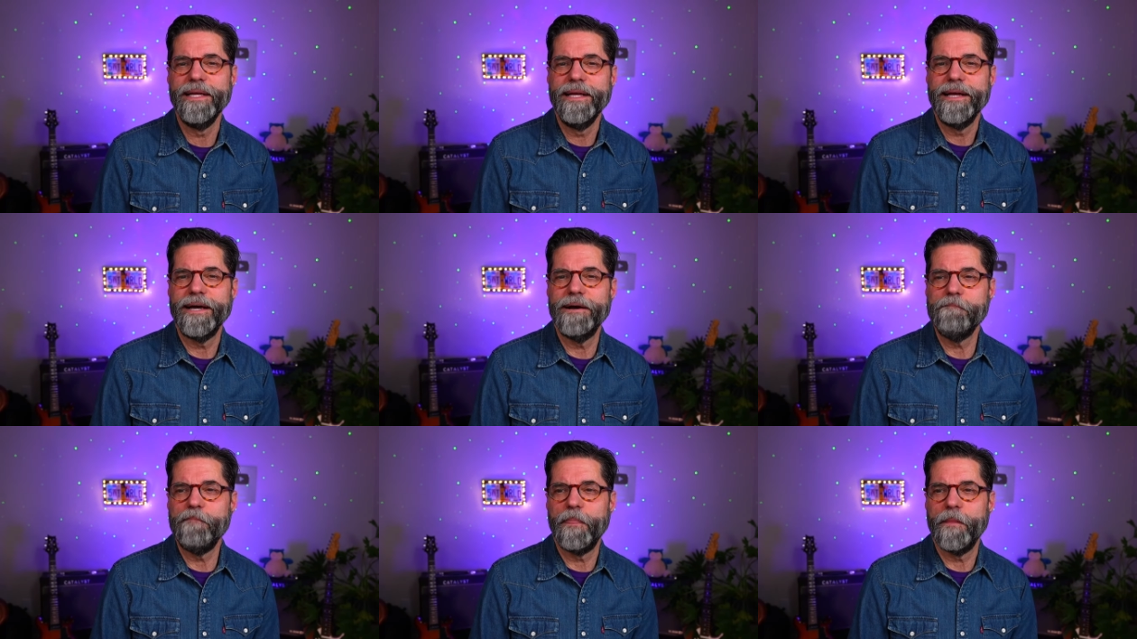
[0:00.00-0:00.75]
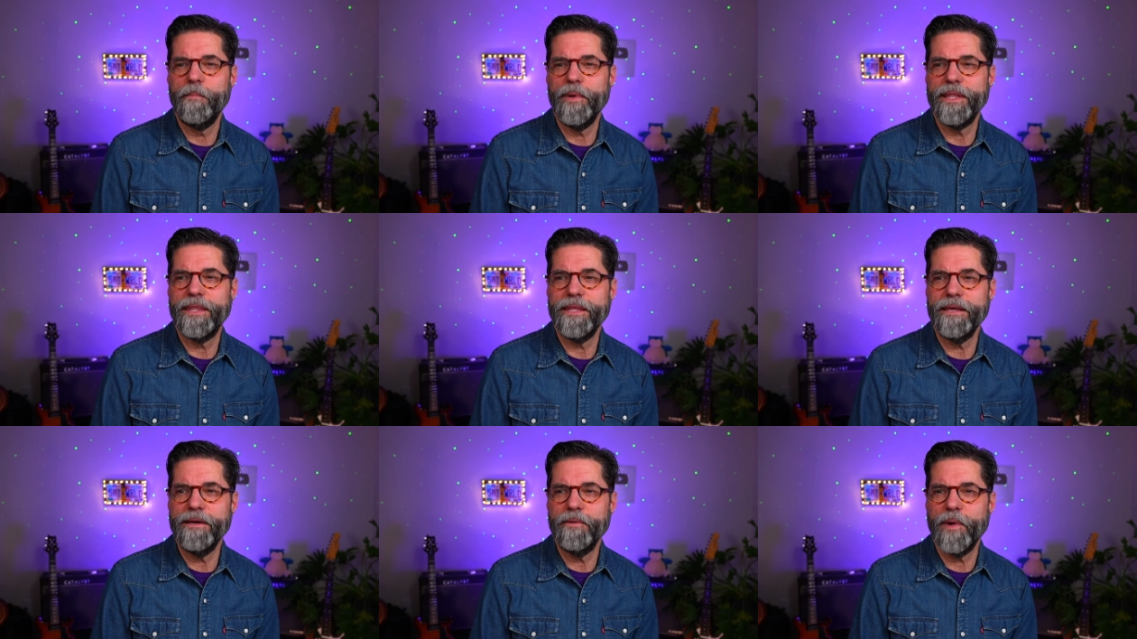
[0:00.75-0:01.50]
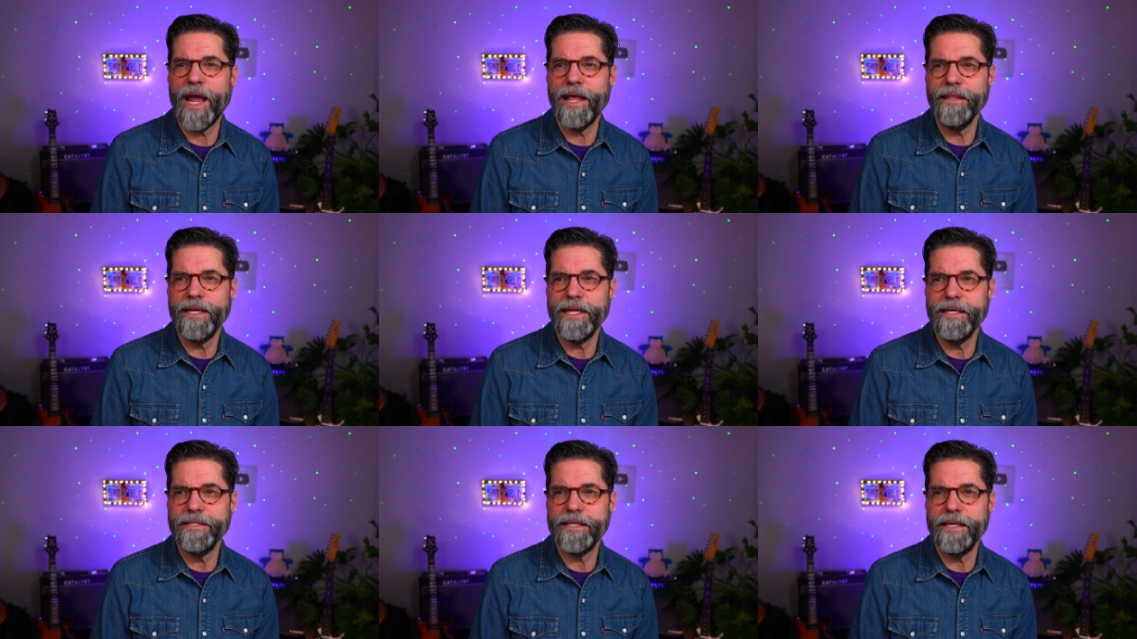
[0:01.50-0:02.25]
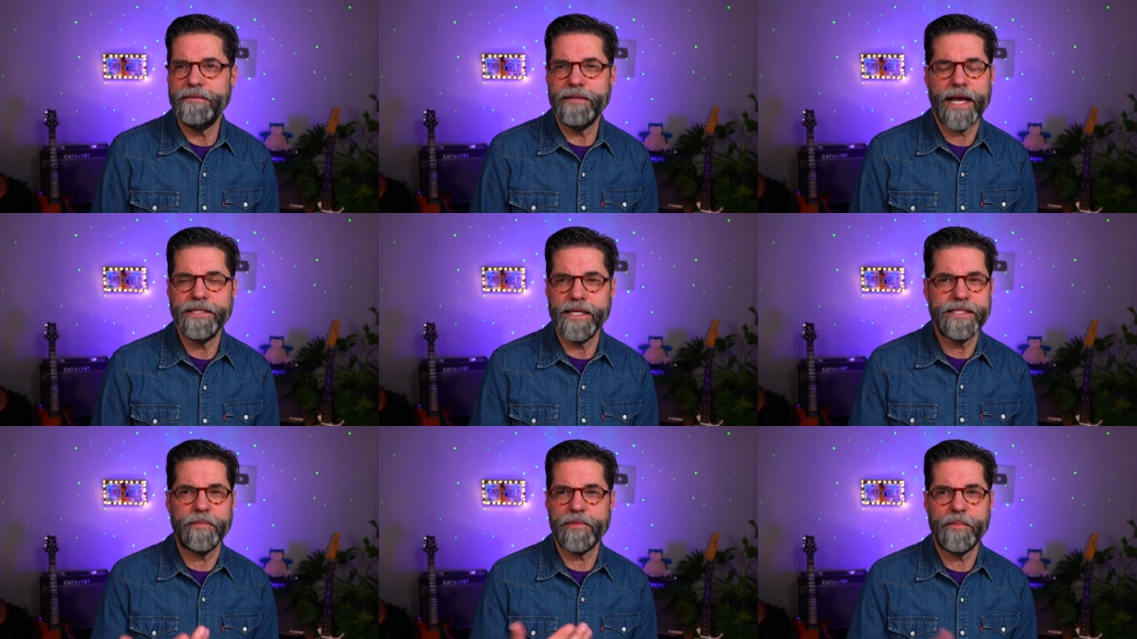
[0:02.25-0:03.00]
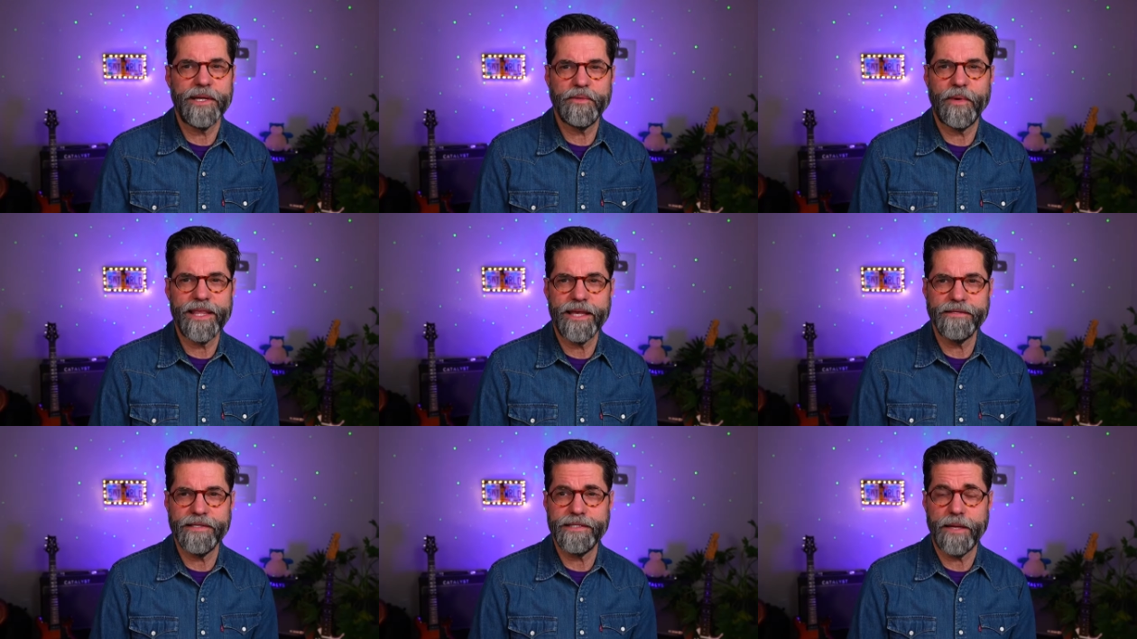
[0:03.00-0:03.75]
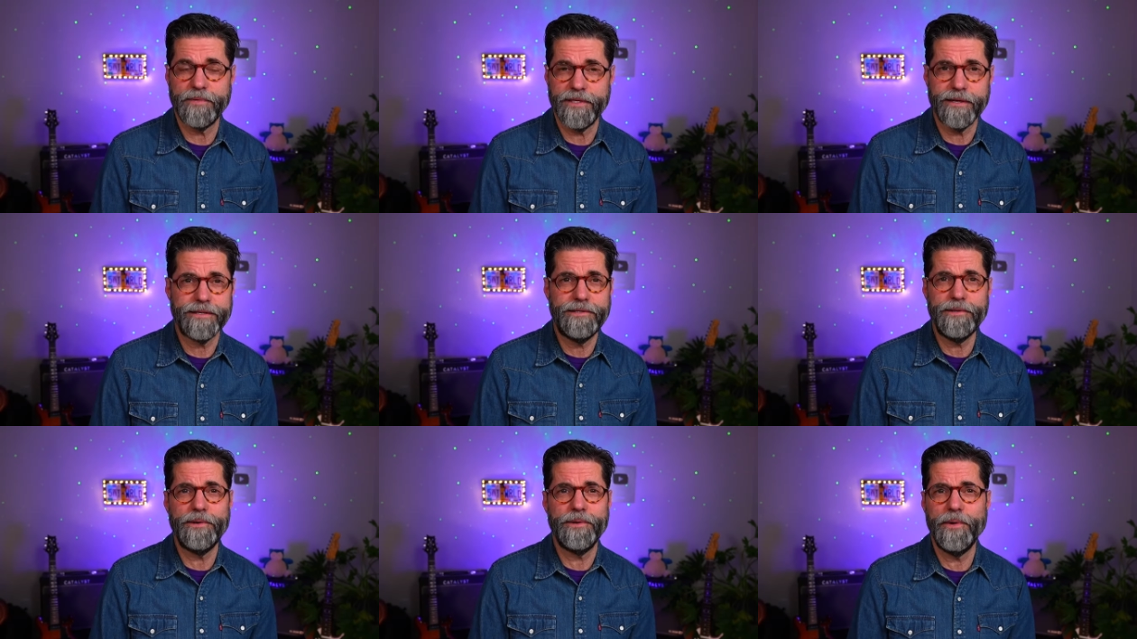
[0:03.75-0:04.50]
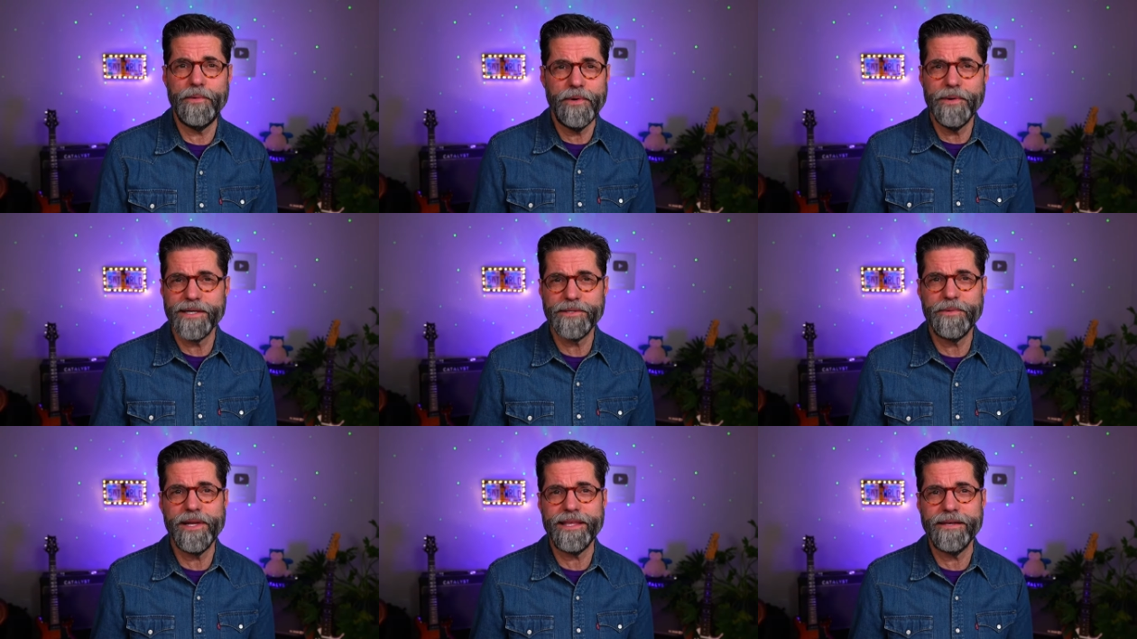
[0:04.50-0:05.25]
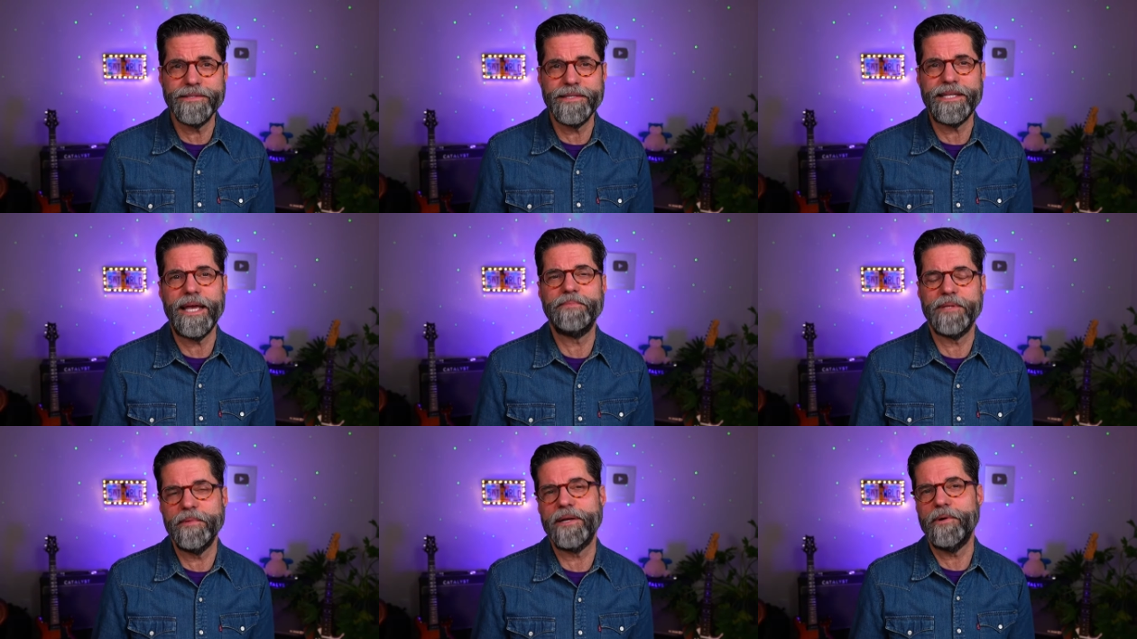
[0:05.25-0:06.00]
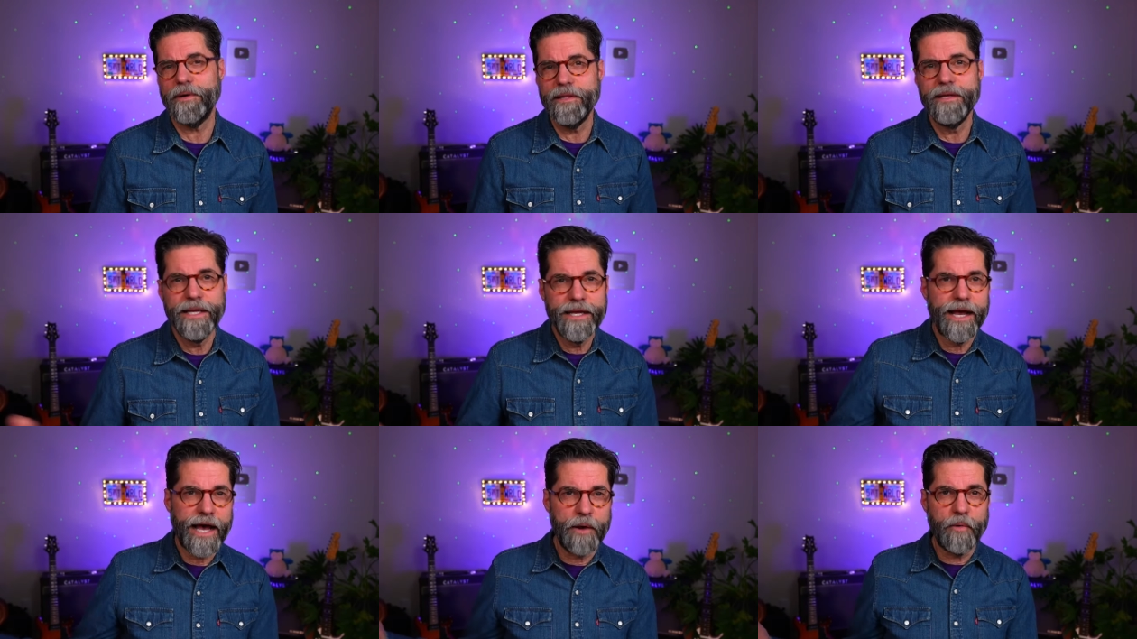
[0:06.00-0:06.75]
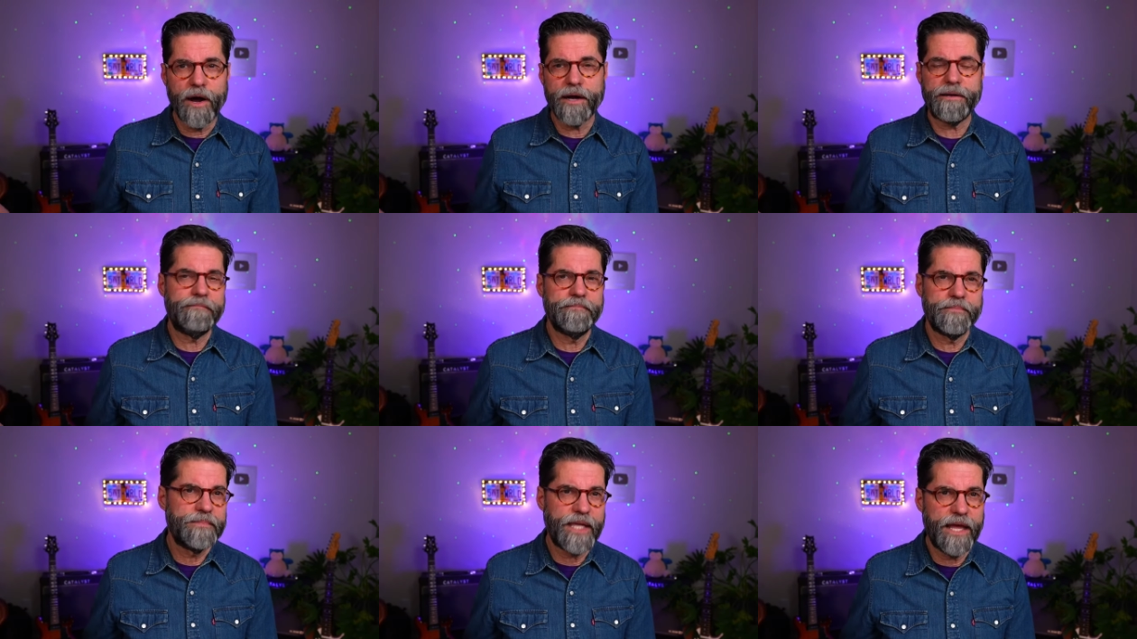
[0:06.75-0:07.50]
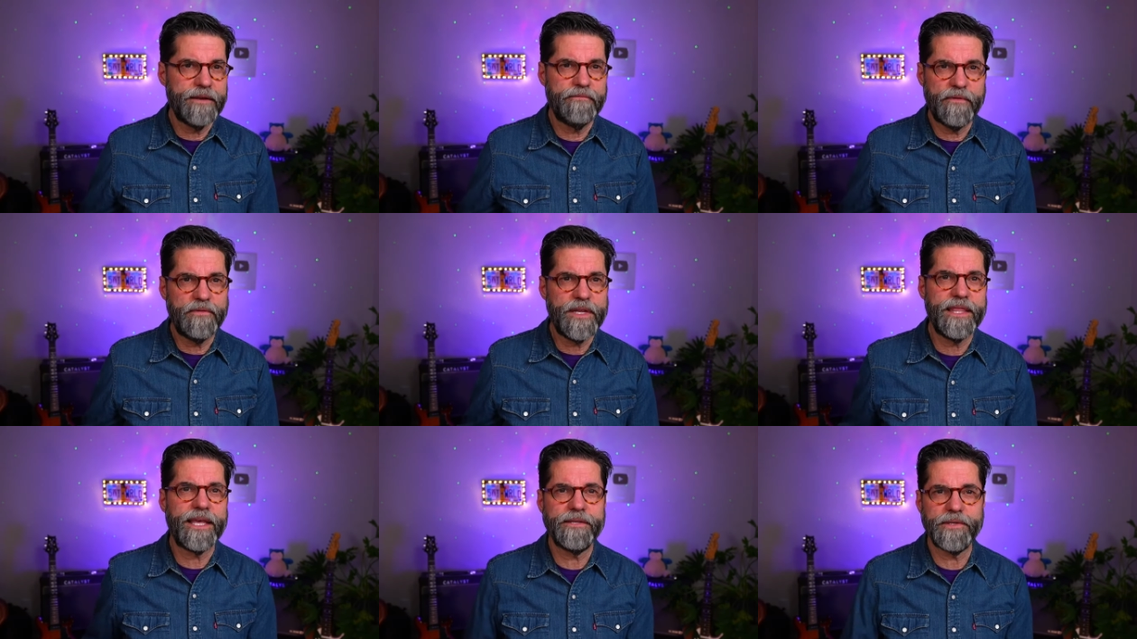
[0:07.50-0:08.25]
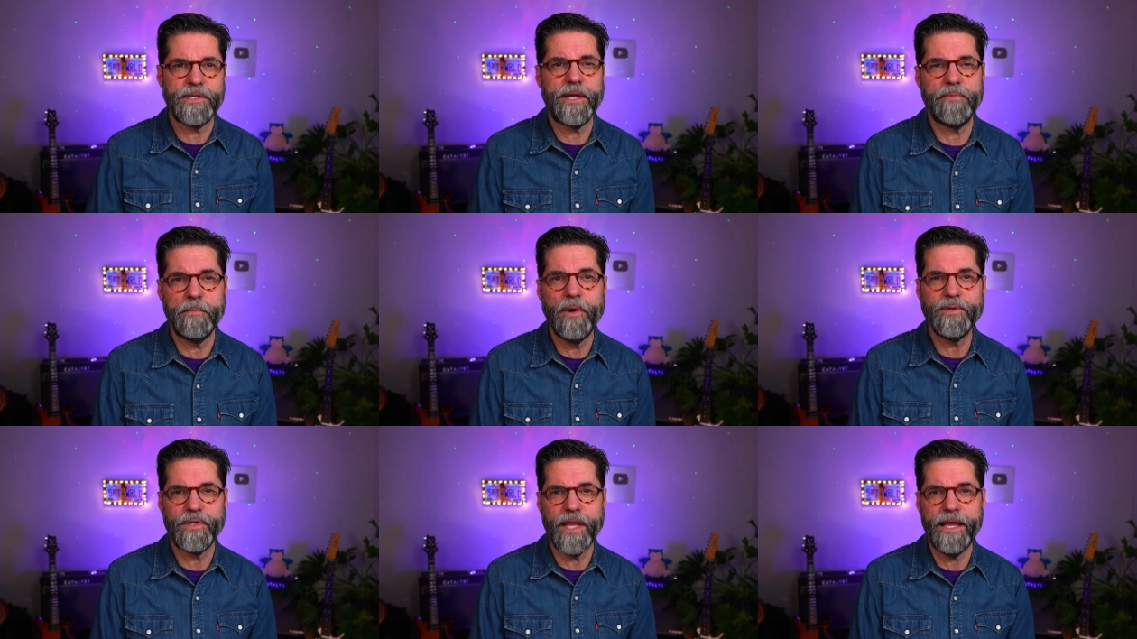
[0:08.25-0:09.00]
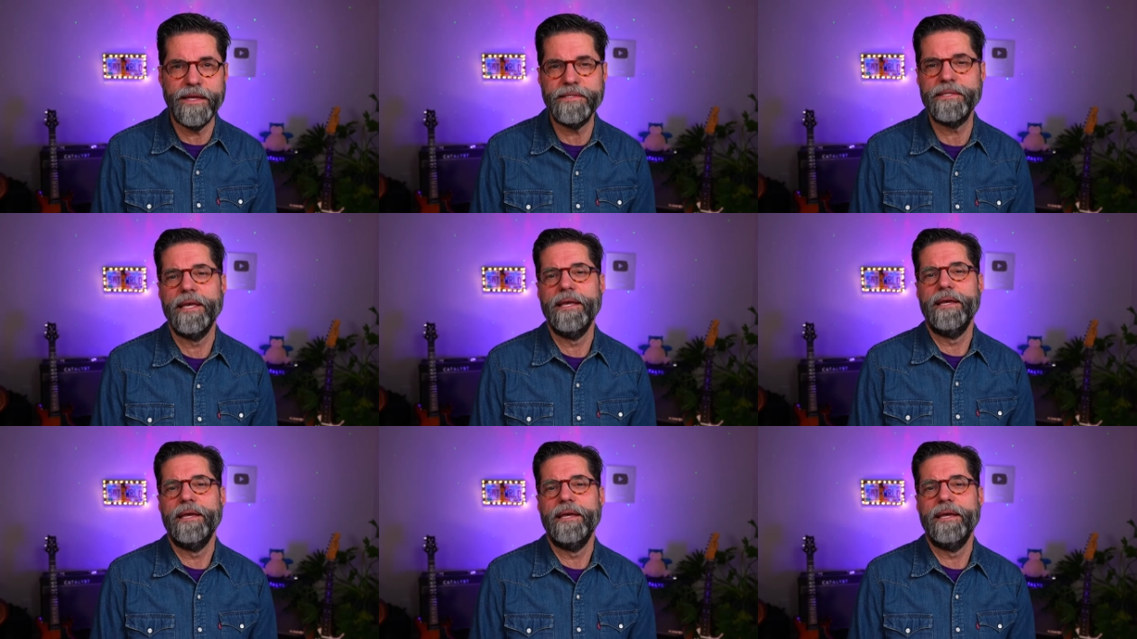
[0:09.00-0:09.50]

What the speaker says: But the reality is, I said something about 20,000 steps. He's like, dude, who walks 20,000 steps? I'm like, well, I walk 10, 15,000 steps most days.